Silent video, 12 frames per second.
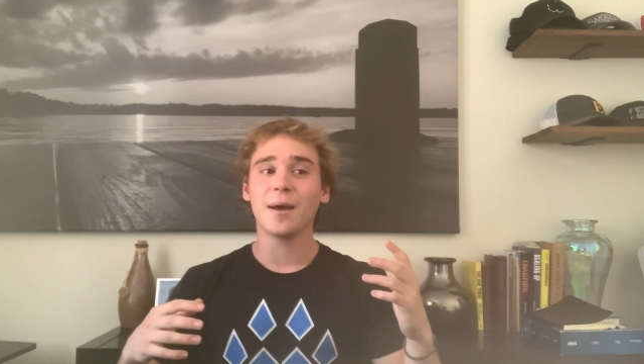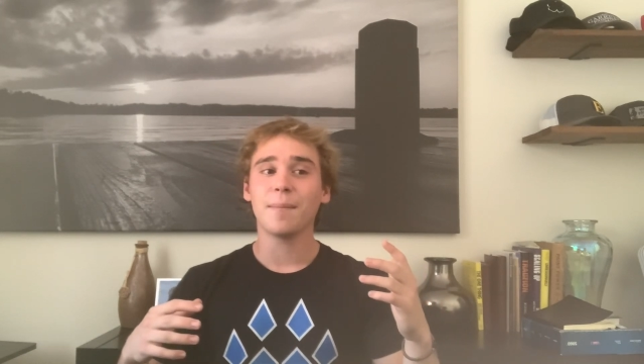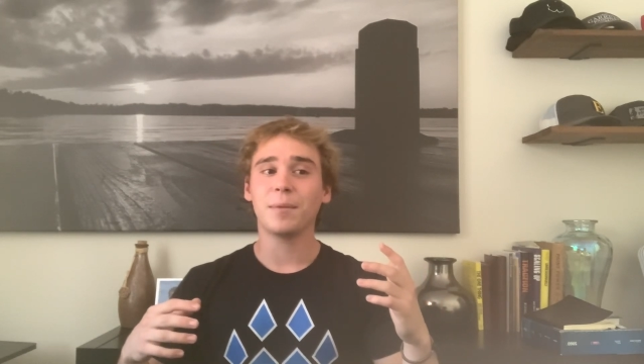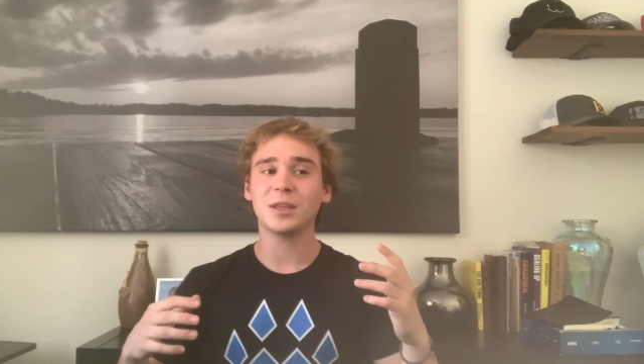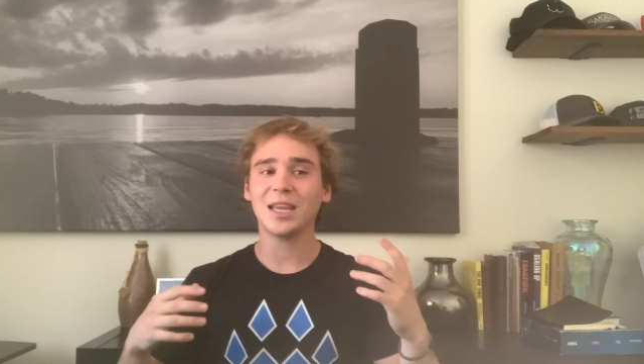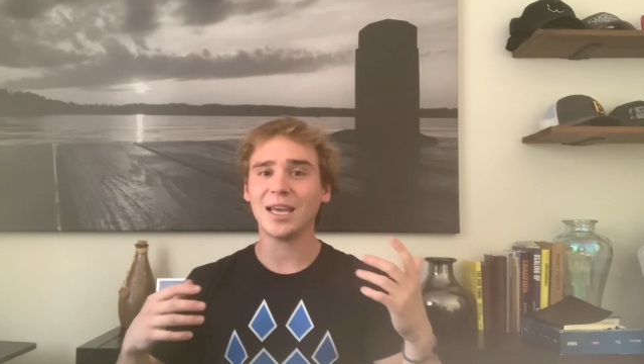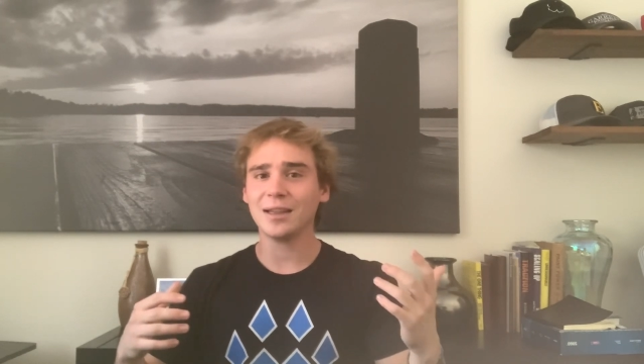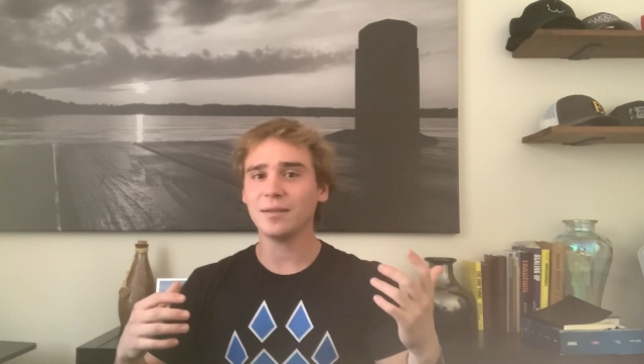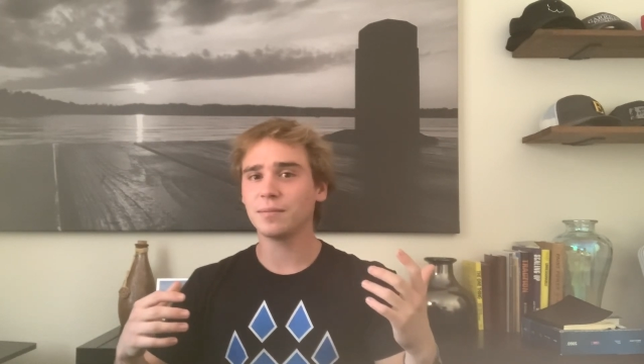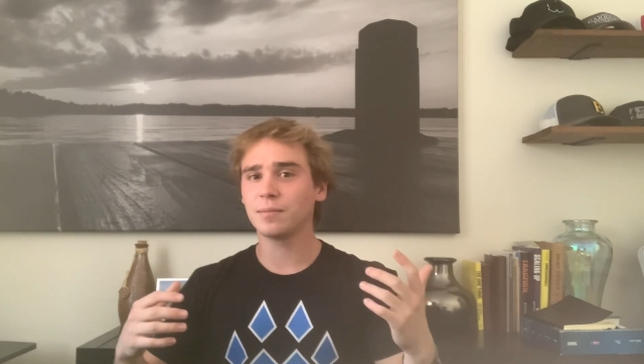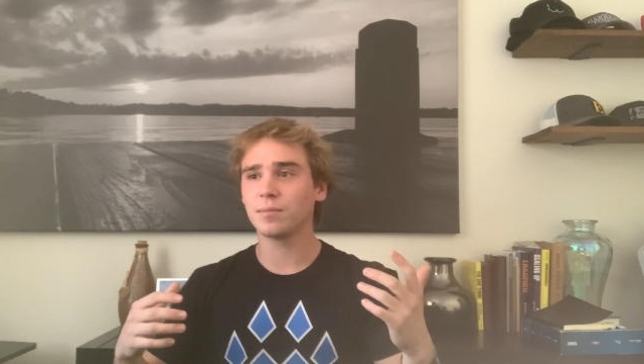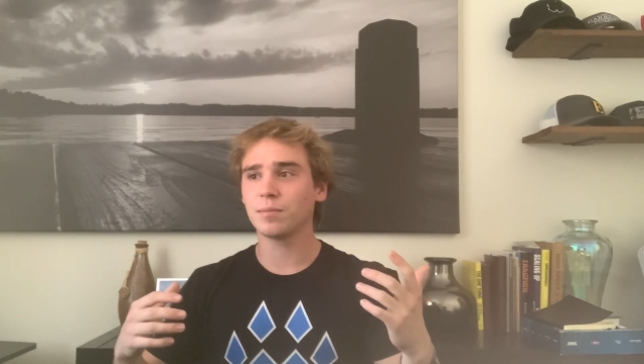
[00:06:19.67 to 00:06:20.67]
But
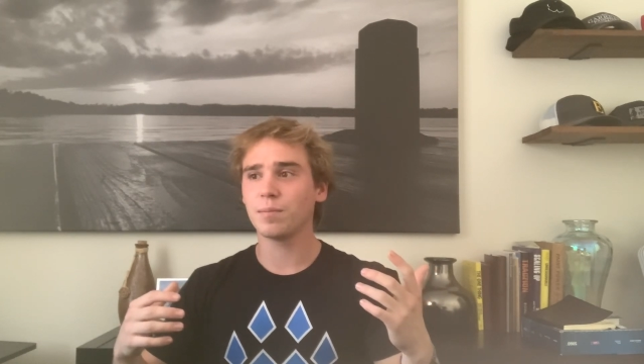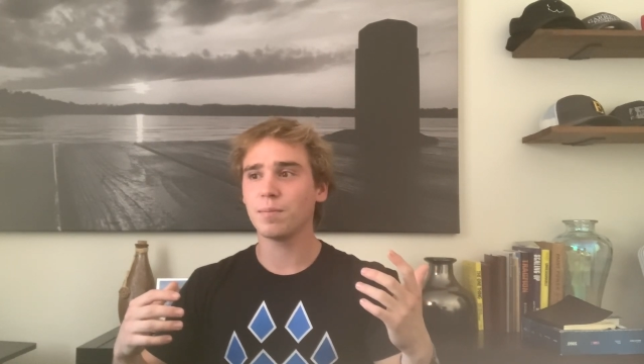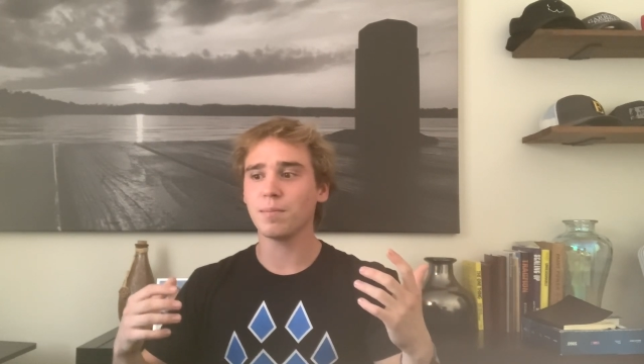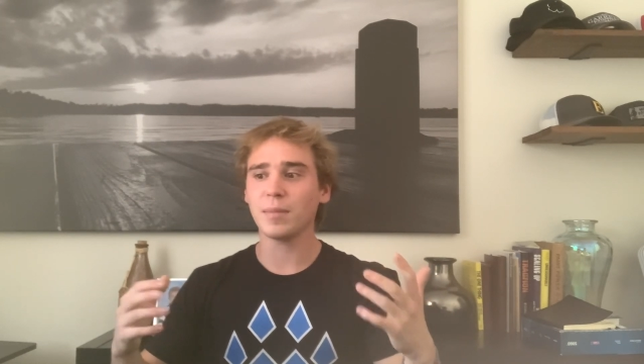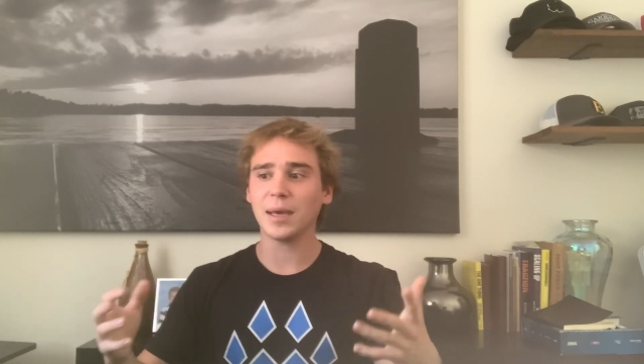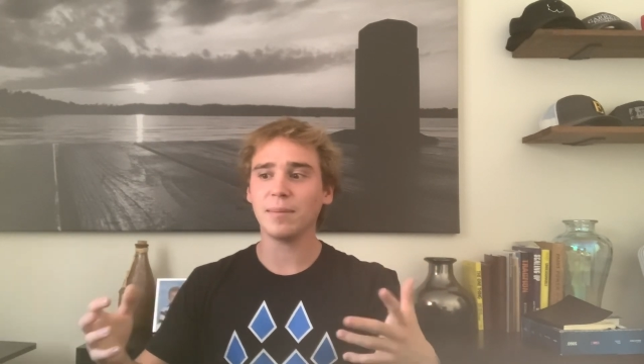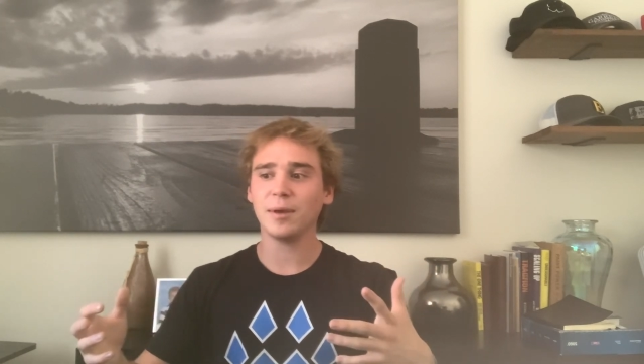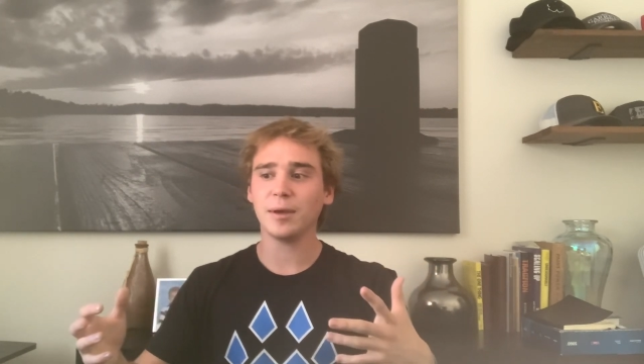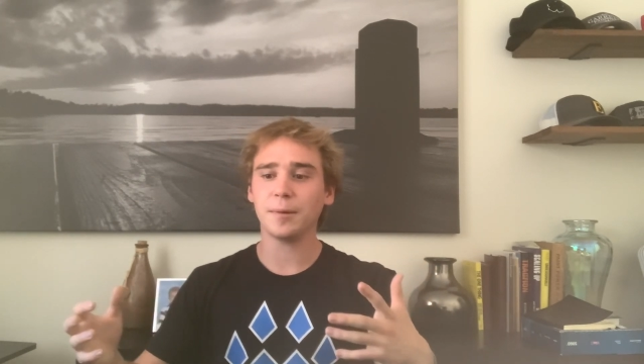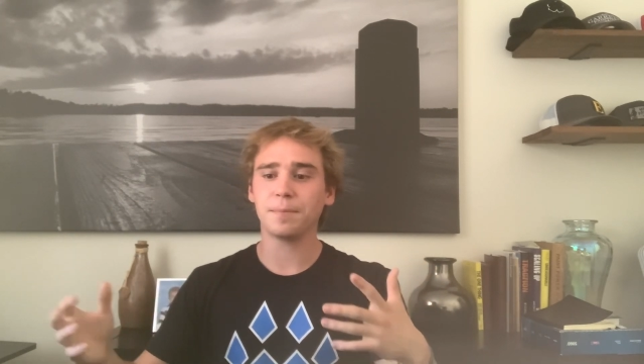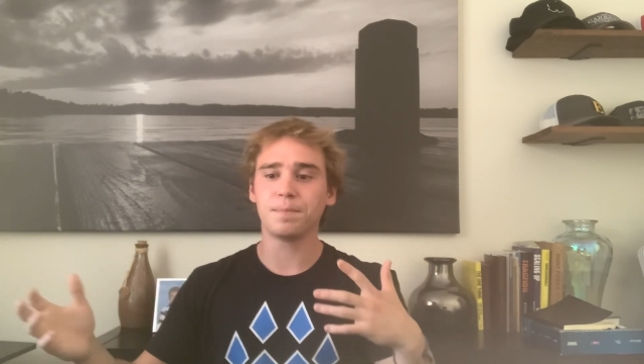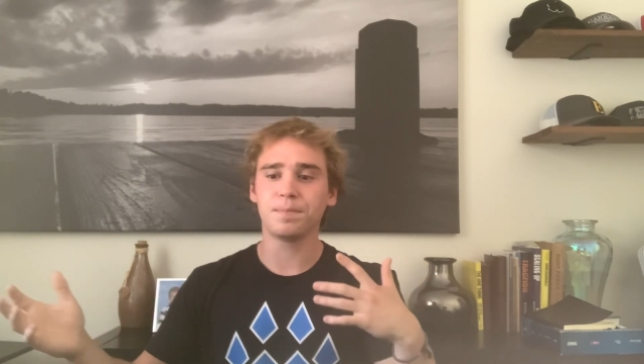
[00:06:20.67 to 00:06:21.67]
then maybe